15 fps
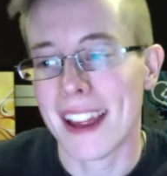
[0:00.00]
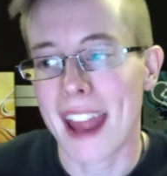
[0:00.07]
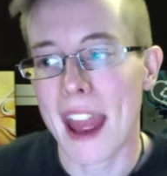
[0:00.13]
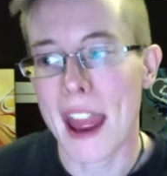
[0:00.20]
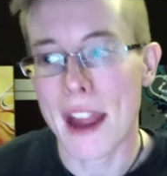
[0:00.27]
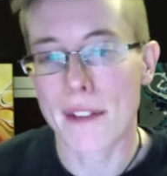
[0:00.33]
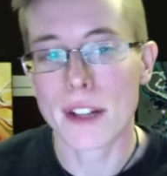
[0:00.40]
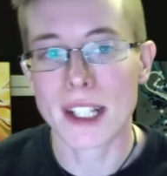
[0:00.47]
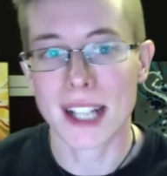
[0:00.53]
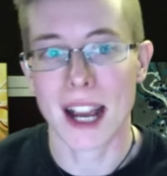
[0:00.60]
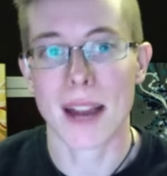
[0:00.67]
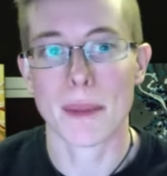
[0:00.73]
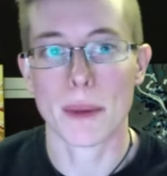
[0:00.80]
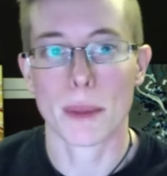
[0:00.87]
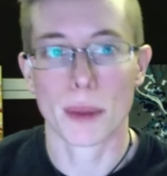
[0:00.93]
every
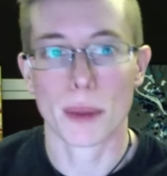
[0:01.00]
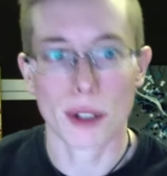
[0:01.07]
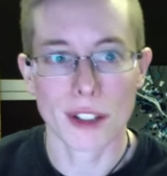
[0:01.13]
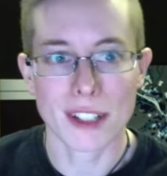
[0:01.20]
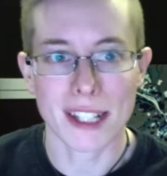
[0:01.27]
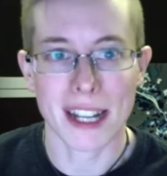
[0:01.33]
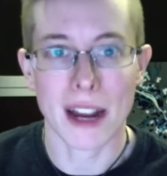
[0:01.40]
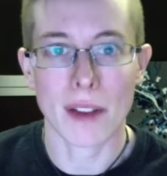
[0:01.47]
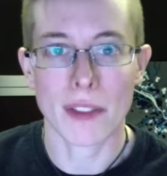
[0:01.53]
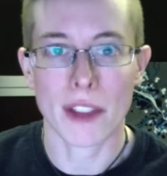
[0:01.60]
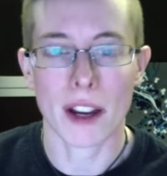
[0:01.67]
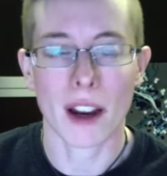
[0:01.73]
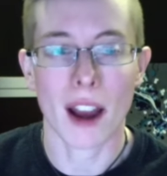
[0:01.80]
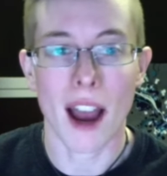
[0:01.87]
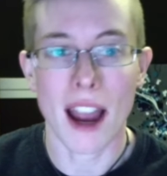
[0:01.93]
type of person out
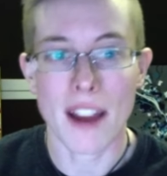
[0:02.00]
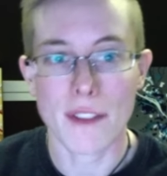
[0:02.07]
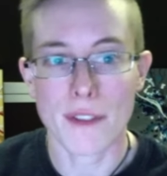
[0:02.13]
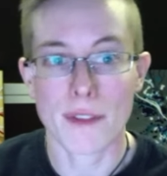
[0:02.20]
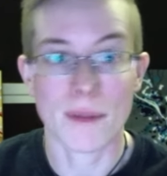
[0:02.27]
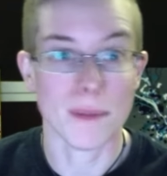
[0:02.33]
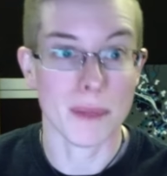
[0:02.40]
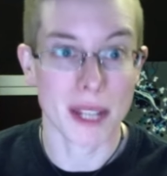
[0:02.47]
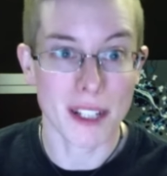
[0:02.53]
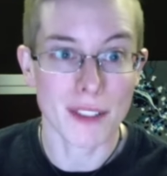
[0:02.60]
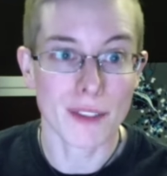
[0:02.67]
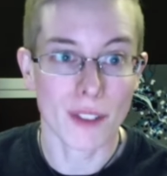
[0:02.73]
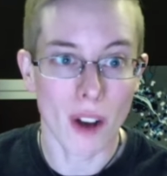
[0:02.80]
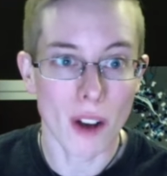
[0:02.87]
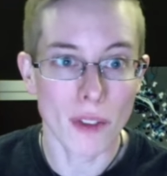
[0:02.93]
there I've been
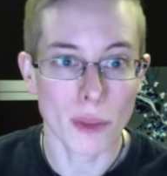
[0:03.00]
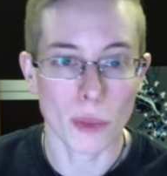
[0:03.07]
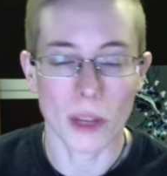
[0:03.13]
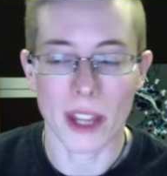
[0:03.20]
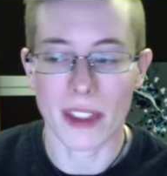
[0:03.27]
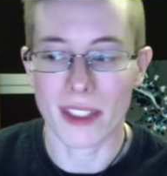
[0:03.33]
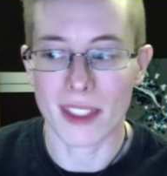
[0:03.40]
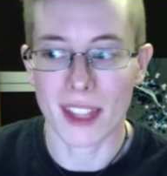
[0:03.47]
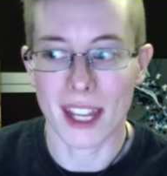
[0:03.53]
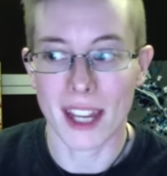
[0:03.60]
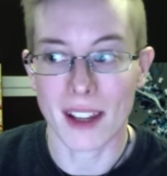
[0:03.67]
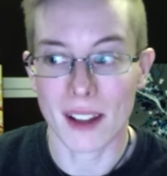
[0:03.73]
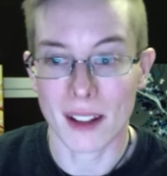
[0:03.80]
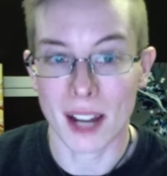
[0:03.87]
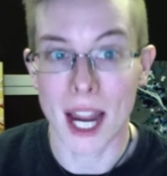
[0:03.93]
involved with.
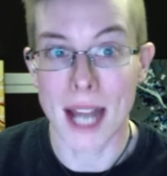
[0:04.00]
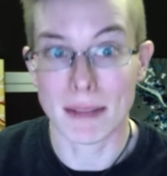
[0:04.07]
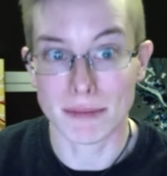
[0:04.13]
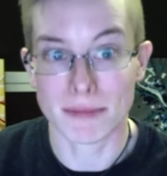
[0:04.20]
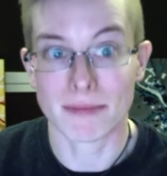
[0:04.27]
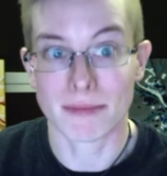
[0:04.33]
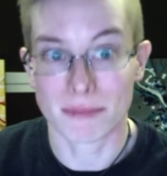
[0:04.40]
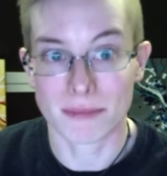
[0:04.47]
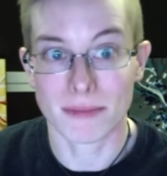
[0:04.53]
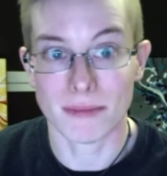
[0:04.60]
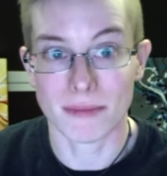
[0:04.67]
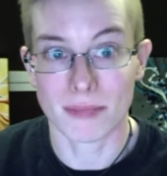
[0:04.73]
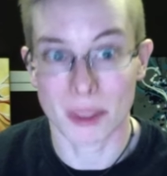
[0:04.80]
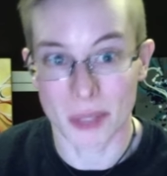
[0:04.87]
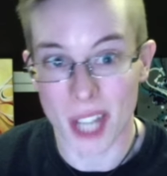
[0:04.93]
Like I'm
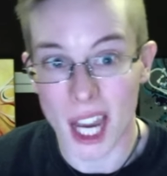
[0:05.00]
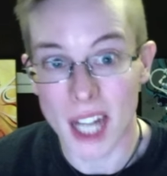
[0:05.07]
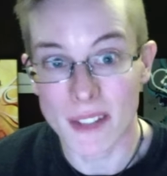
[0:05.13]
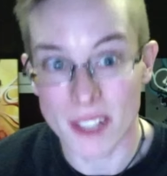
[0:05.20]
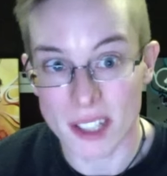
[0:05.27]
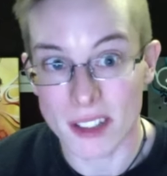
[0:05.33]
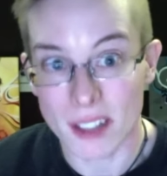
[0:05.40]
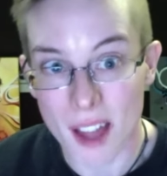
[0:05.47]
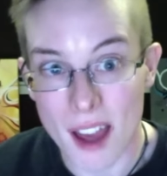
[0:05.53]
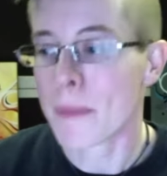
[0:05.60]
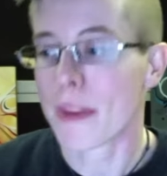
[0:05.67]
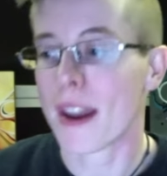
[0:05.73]
I'm kind of a slut,